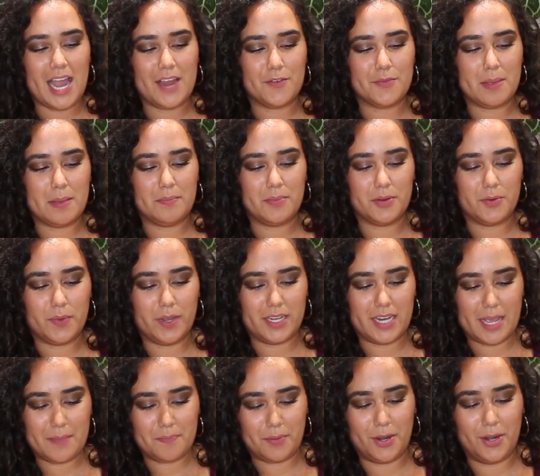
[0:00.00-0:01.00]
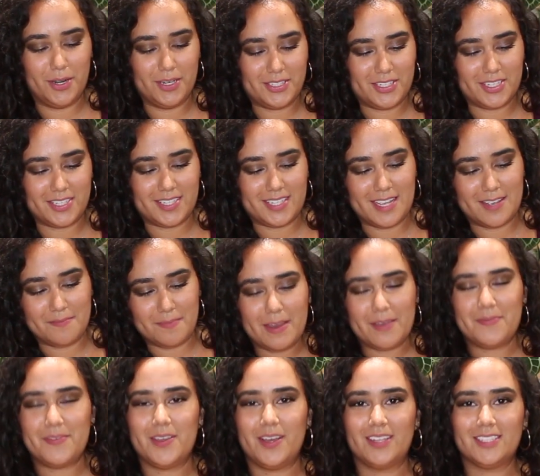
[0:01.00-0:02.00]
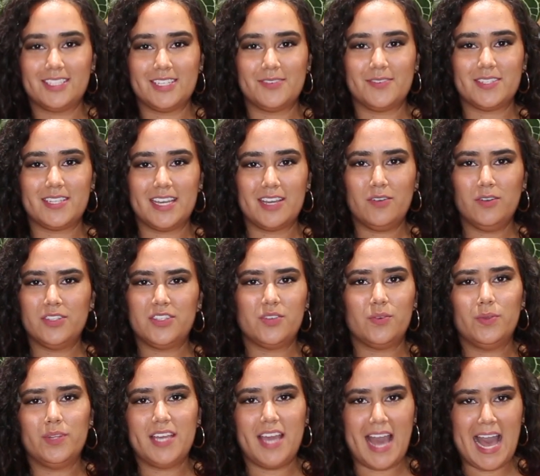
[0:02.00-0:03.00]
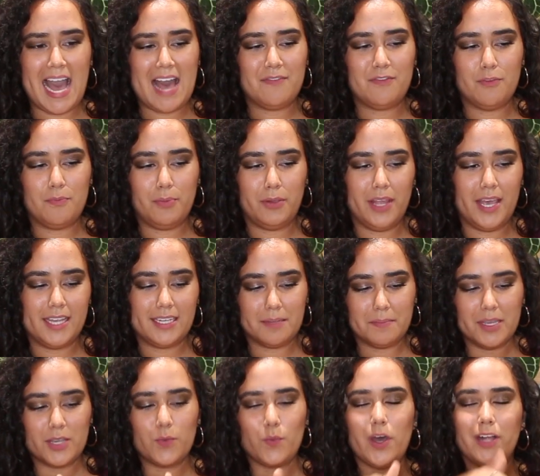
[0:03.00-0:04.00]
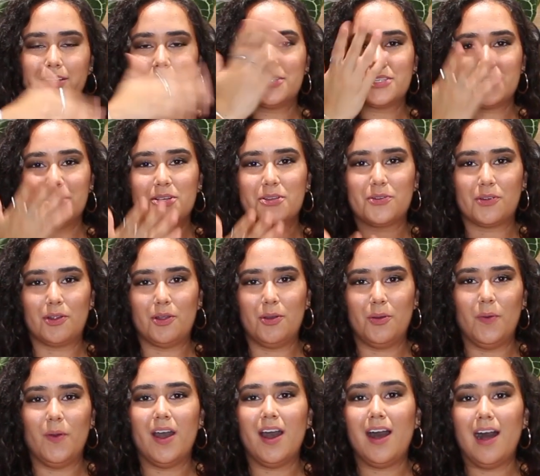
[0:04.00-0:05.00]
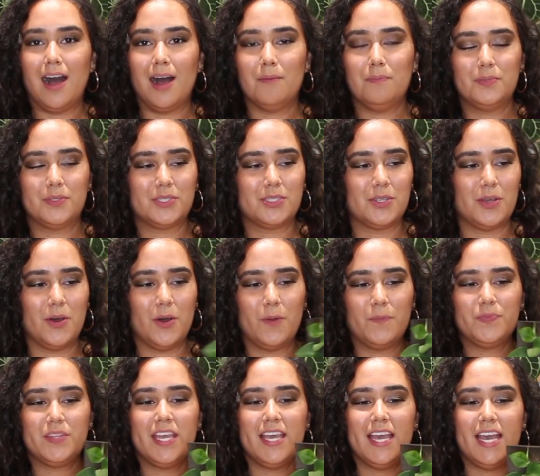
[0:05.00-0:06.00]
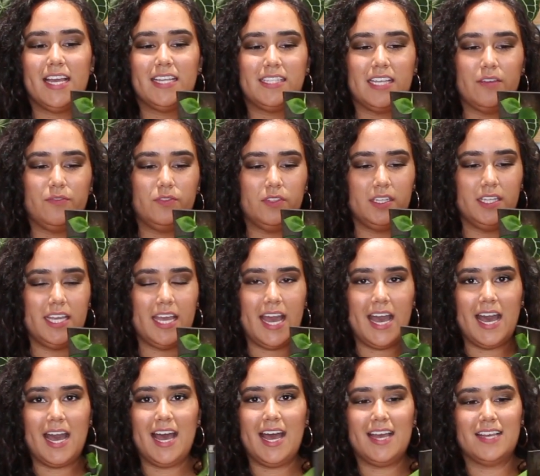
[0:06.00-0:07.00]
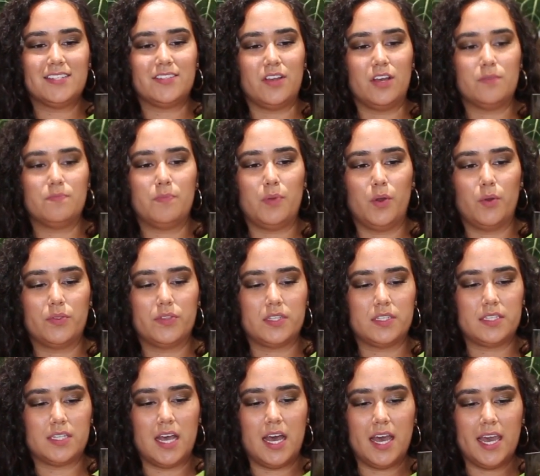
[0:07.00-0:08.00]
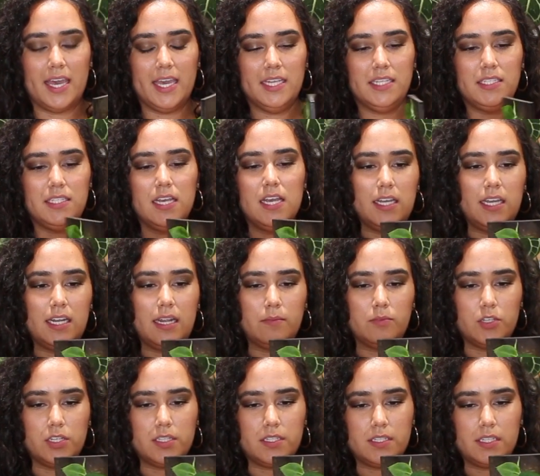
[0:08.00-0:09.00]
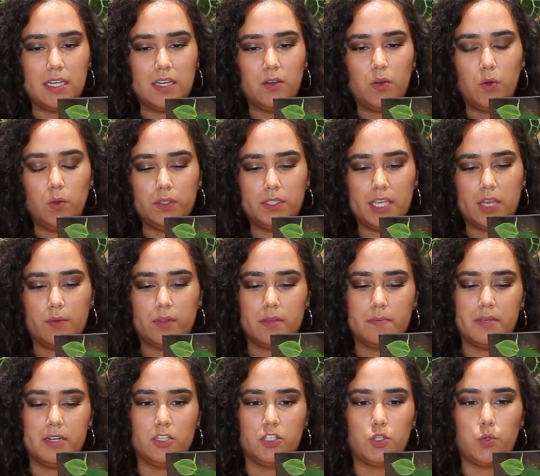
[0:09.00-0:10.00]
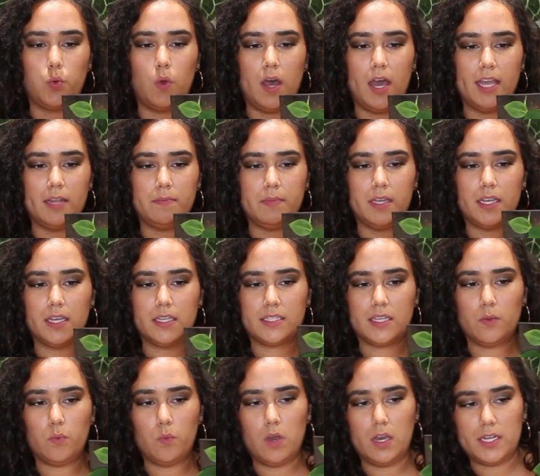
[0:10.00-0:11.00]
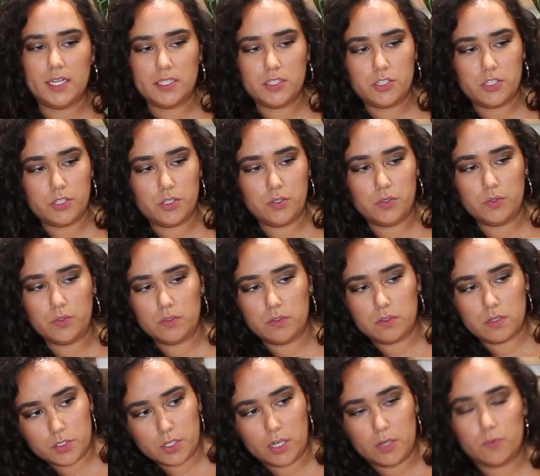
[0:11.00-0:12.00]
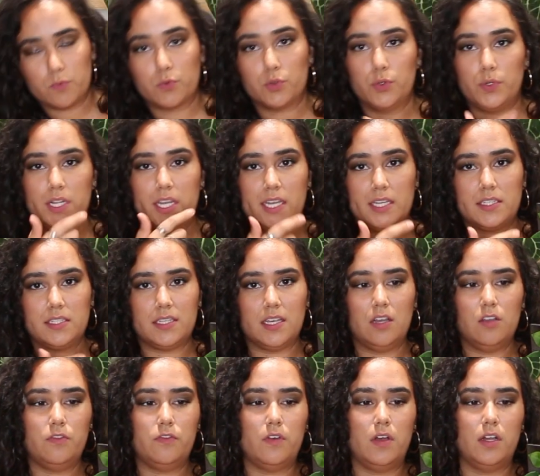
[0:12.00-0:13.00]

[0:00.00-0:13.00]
I remember when I purchased him, my fiance was like, oh, it's only half a plant. I'm like, well, it's gonna grow up. So it definitely has on both sides. And I'm just holding it with a bit of twine because I want it to start rooting itself